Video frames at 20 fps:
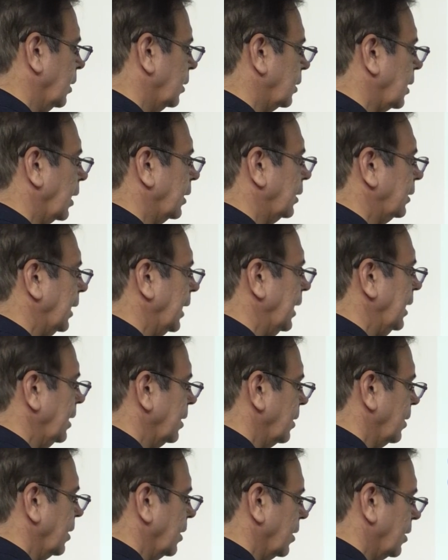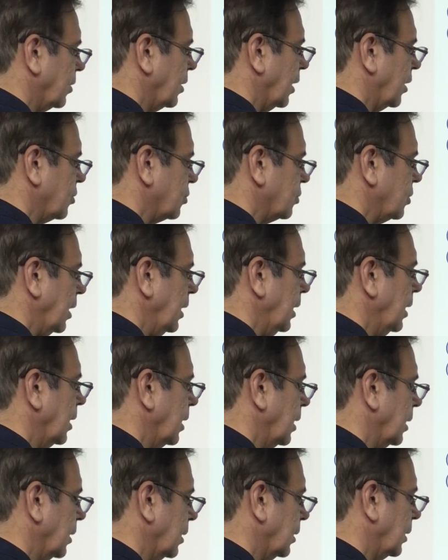30,
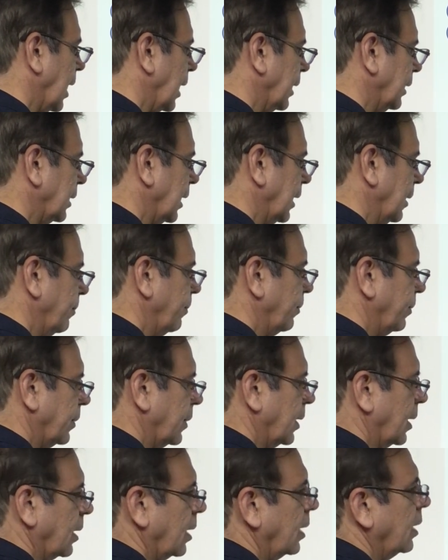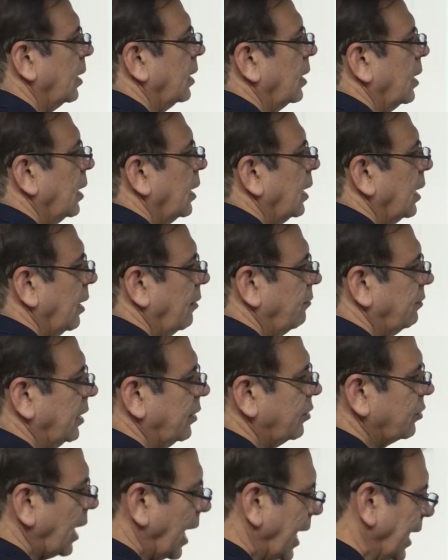60, 90. If the
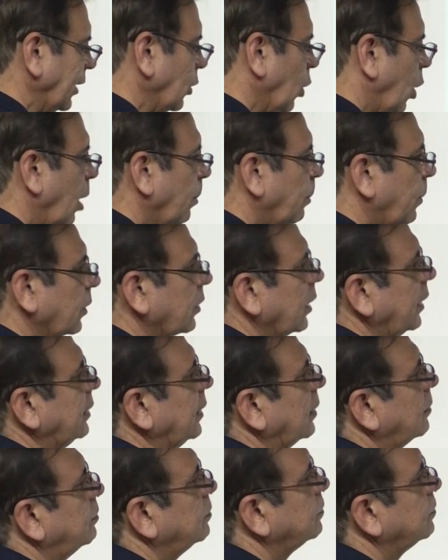side opposite,